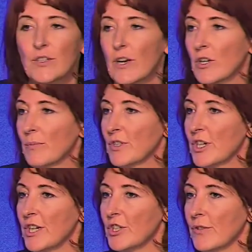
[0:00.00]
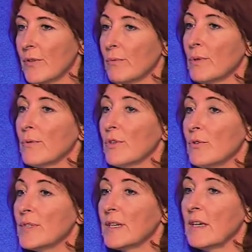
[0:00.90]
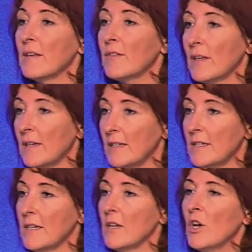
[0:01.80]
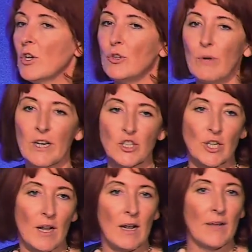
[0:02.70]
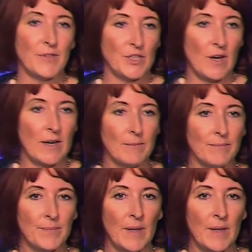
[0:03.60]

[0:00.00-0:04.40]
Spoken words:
documentation that we were using in the ED-UHL at the time.